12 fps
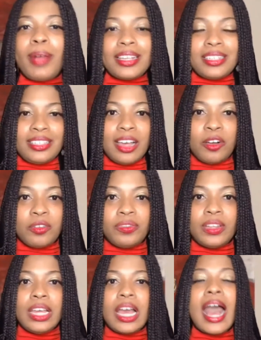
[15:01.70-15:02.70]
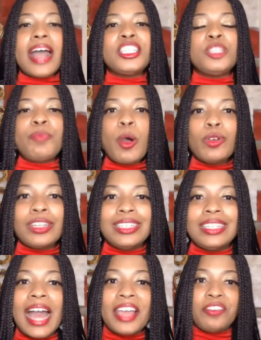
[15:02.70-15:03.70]
myself, I spoke
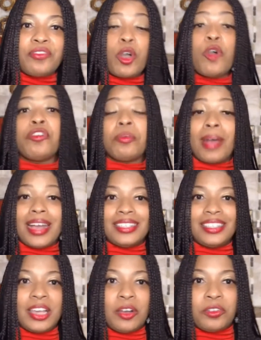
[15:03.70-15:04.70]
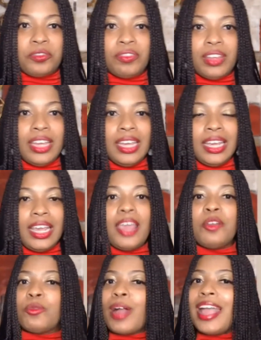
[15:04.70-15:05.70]
life over myself.
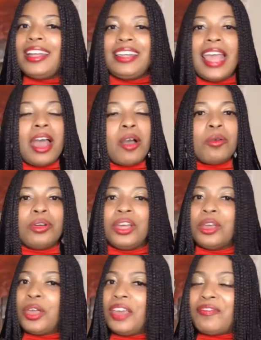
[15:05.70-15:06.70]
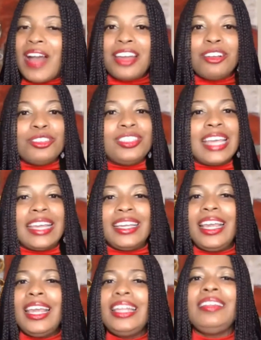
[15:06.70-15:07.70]
And right now, if I don't
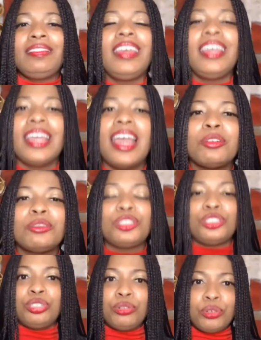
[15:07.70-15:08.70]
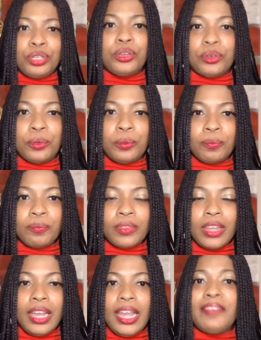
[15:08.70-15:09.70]
say anything else to you,
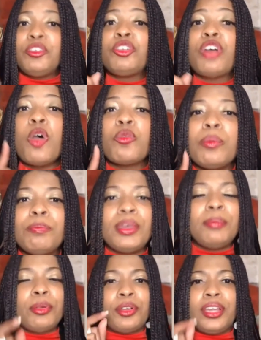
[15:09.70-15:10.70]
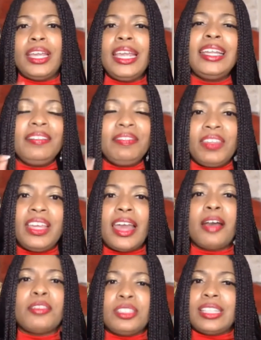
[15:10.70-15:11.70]
if you don't remember anything
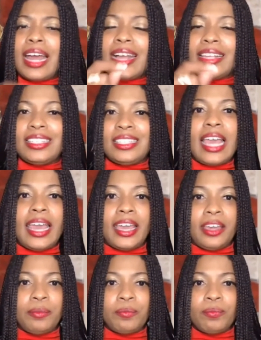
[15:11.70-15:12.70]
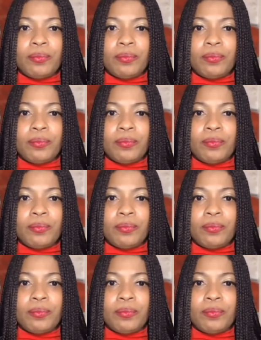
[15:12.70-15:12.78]
else that I say,